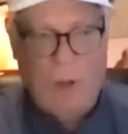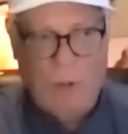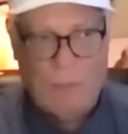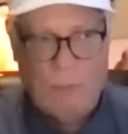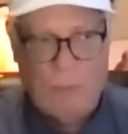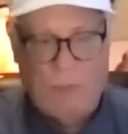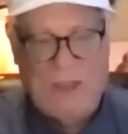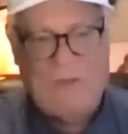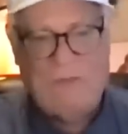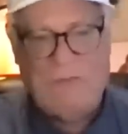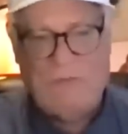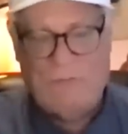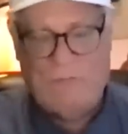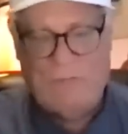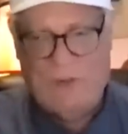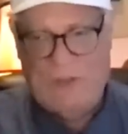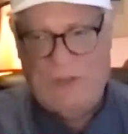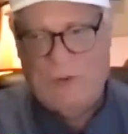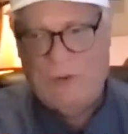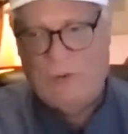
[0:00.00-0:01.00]
a race of
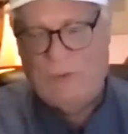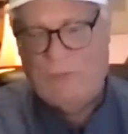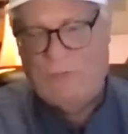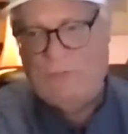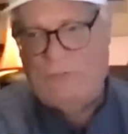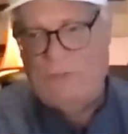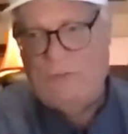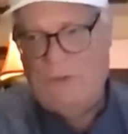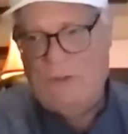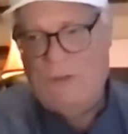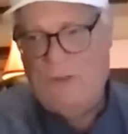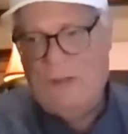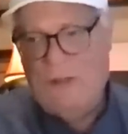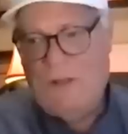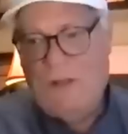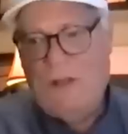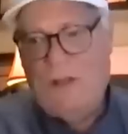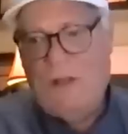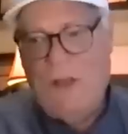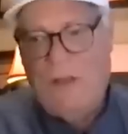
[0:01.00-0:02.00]
leaders,
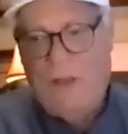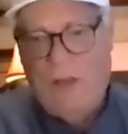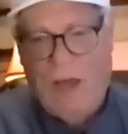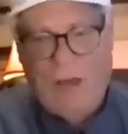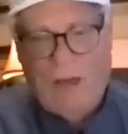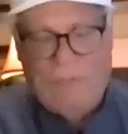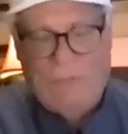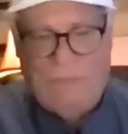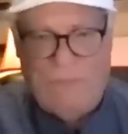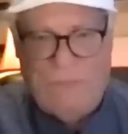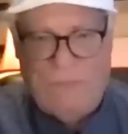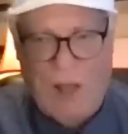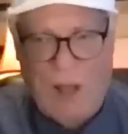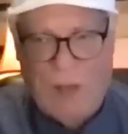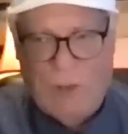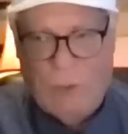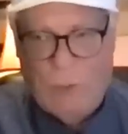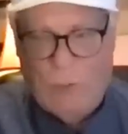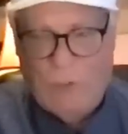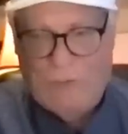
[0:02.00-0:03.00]
not
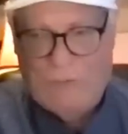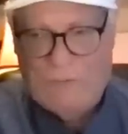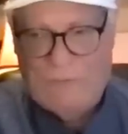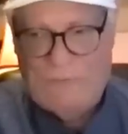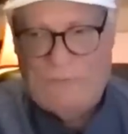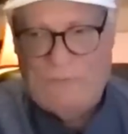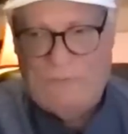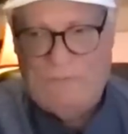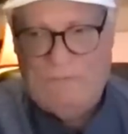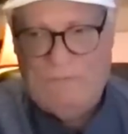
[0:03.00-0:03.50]
followers.